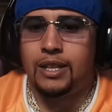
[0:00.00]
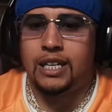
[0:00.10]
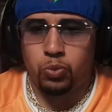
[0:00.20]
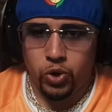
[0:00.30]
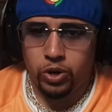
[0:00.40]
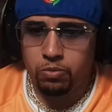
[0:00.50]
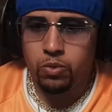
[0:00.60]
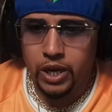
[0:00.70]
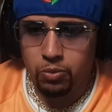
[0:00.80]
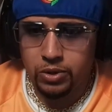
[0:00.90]
That's where
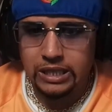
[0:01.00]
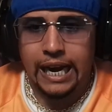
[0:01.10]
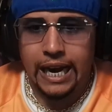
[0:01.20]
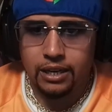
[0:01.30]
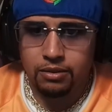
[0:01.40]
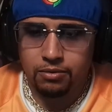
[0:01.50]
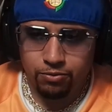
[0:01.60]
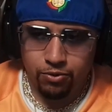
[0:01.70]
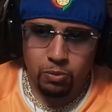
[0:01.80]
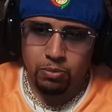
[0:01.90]
it was at
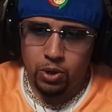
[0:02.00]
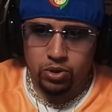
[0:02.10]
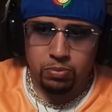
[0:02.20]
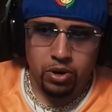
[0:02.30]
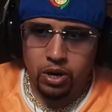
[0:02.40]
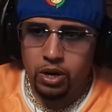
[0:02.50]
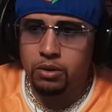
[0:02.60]
for the most part.